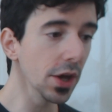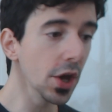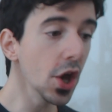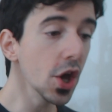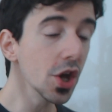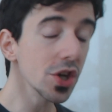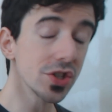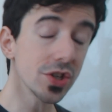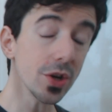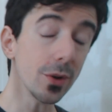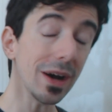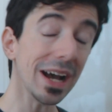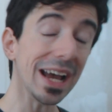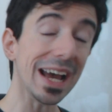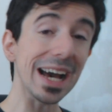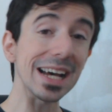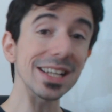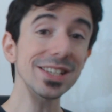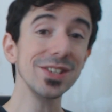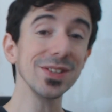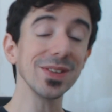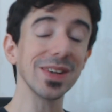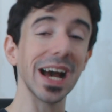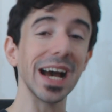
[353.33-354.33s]
So I
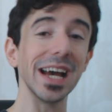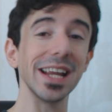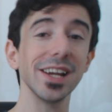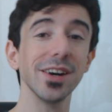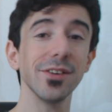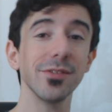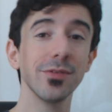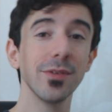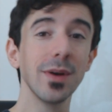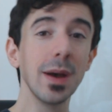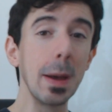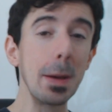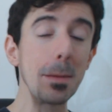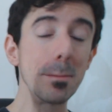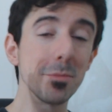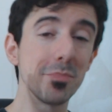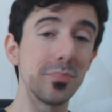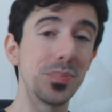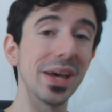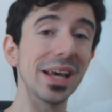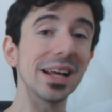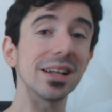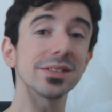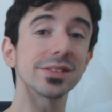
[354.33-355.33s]
had to kind of
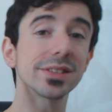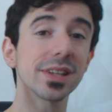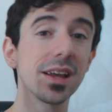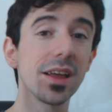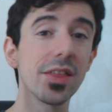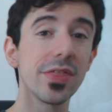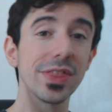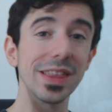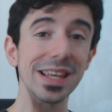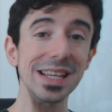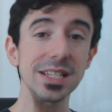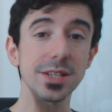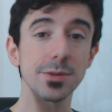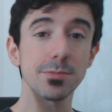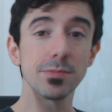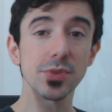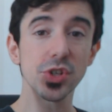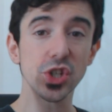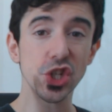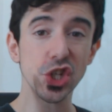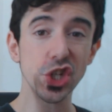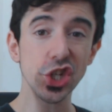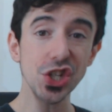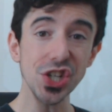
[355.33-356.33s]
build this
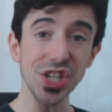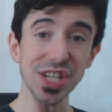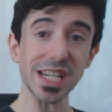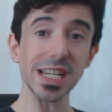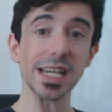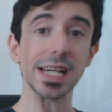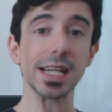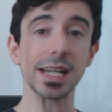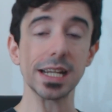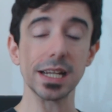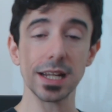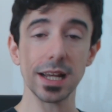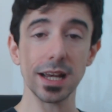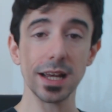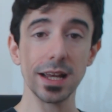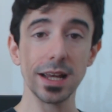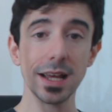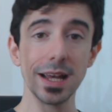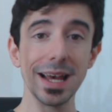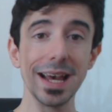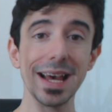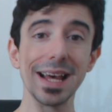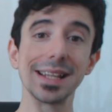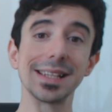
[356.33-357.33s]
machine
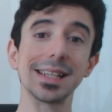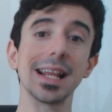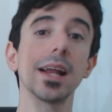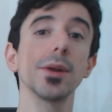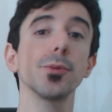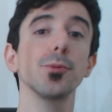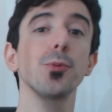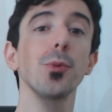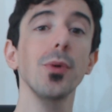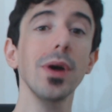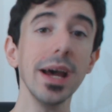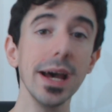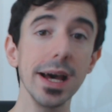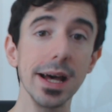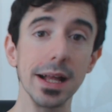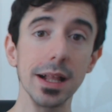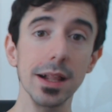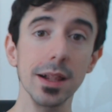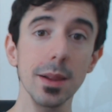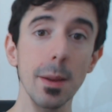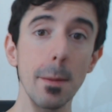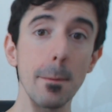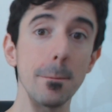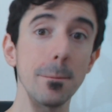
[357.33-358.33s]
that
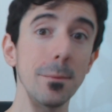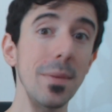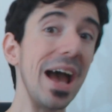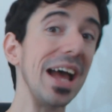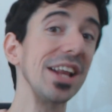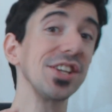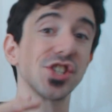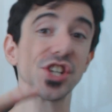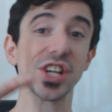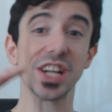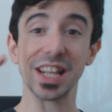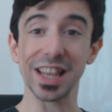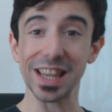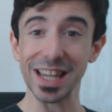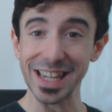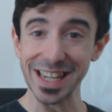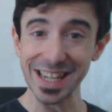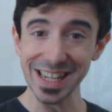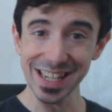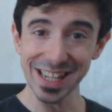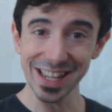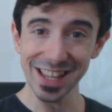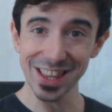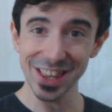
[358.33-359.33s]
will
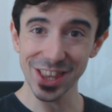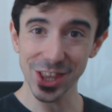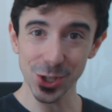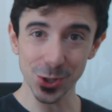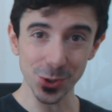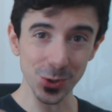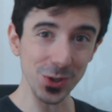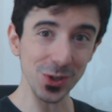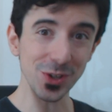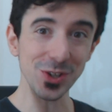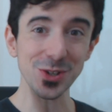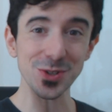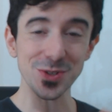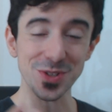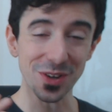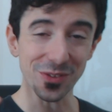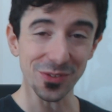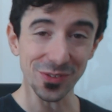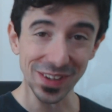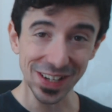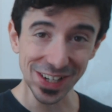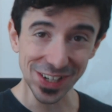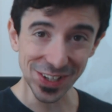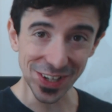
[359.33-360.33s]
magically, through the use
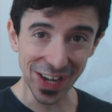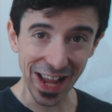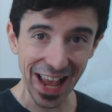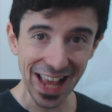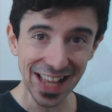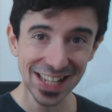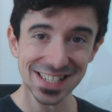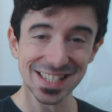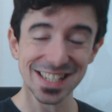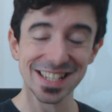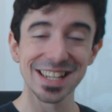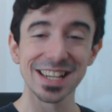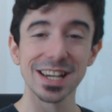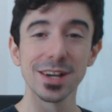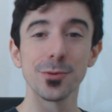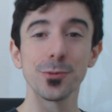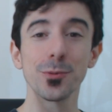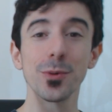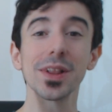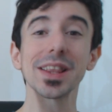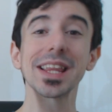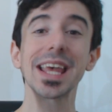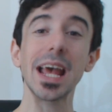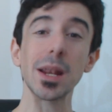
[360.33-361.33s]
of internet,
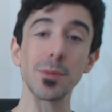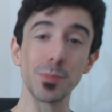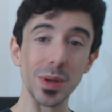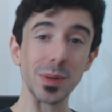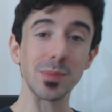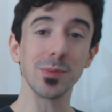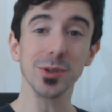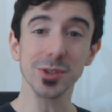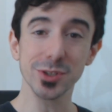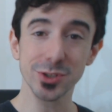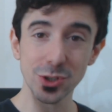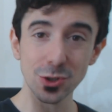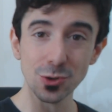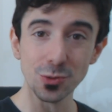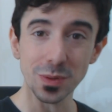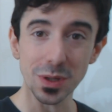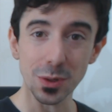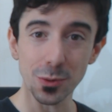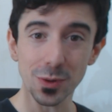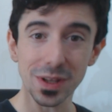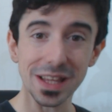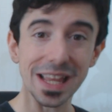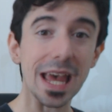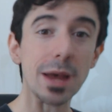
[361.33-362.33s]
will get people to me,
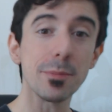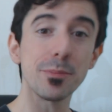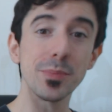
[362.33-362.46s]
will get